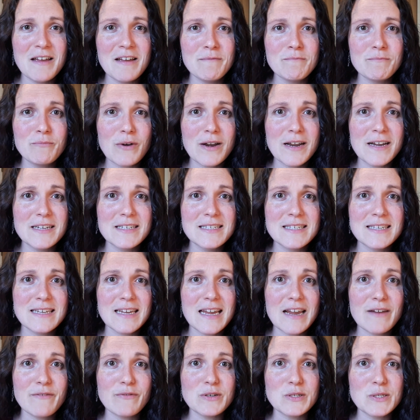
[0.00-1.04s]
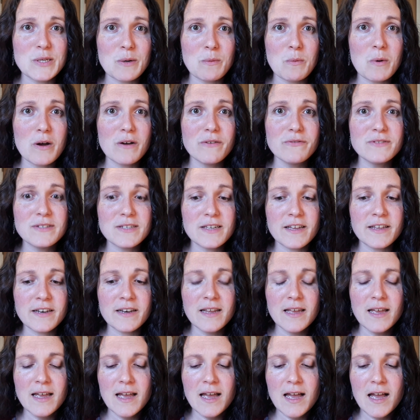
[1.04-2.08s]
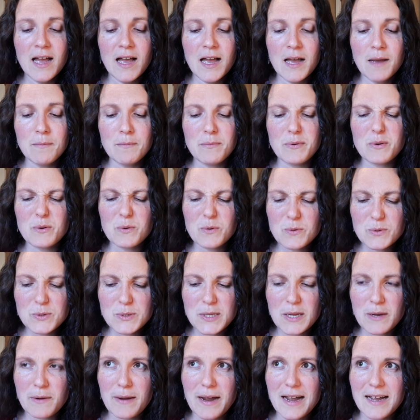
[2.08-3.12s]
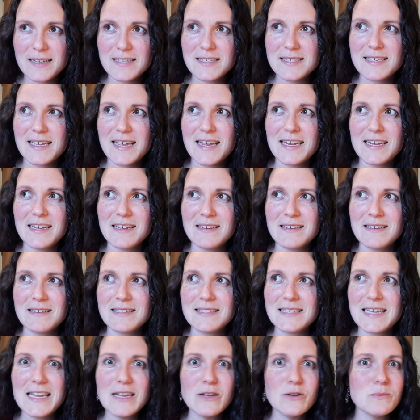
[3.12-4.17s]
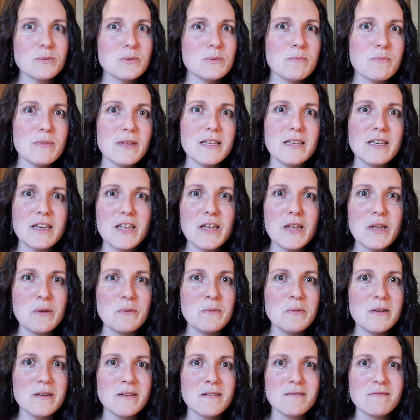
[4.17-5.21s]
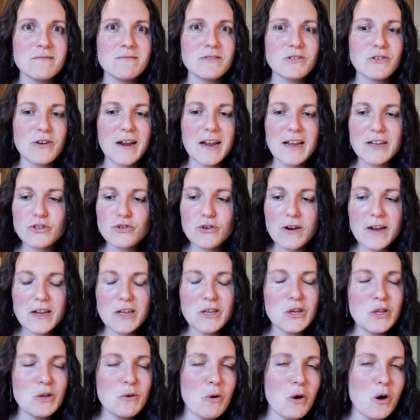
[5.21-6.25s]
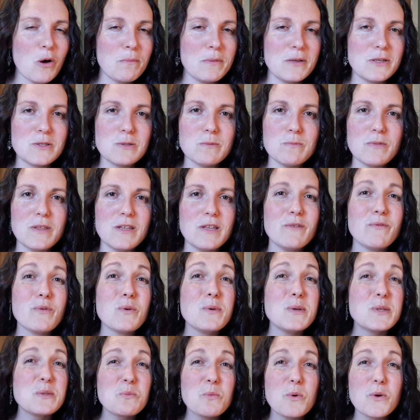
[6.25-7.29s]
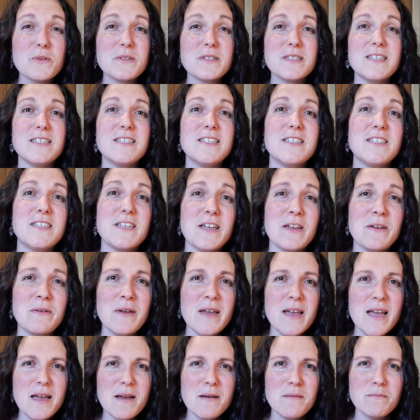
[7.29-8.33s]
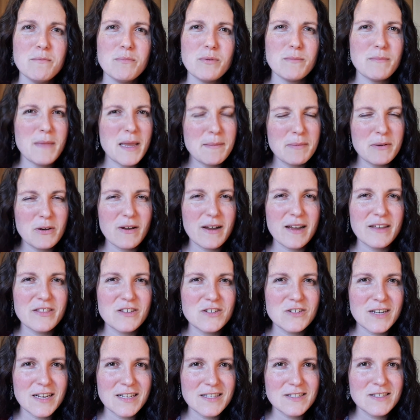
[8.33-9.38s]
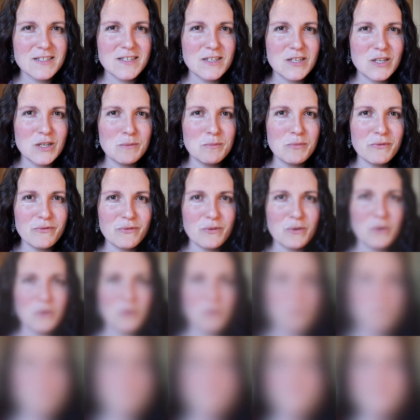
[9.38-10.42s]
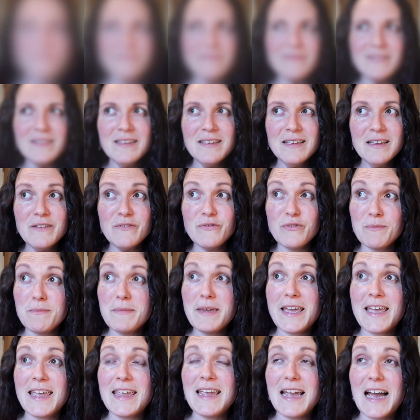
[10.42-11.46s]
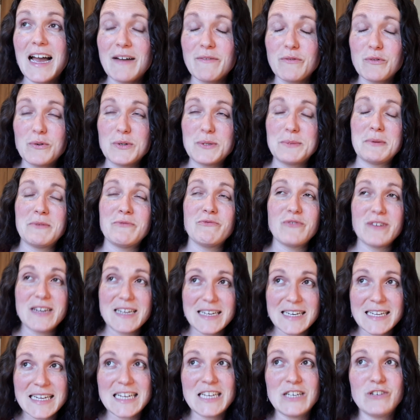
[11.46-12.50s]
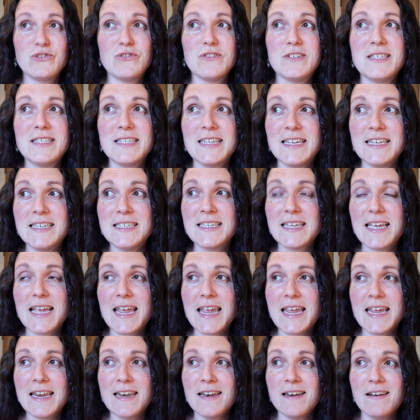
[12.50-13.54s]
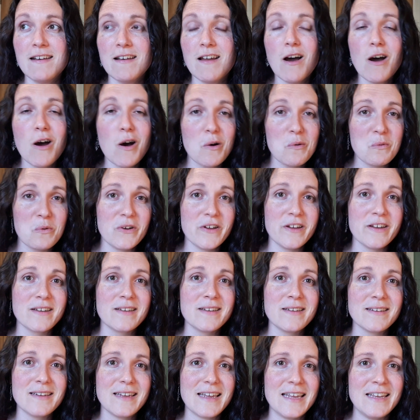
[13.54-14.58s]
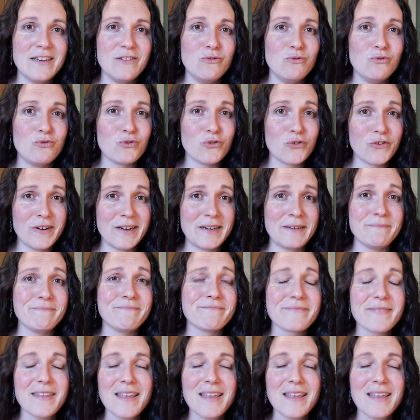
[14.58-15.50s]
breaks every so often. But also, I'd say, take up something new. Try a new hobby, something you've always wanted to do, but maybe not had the chance to do before. For me, I've always been really interested in artwork, in drawing.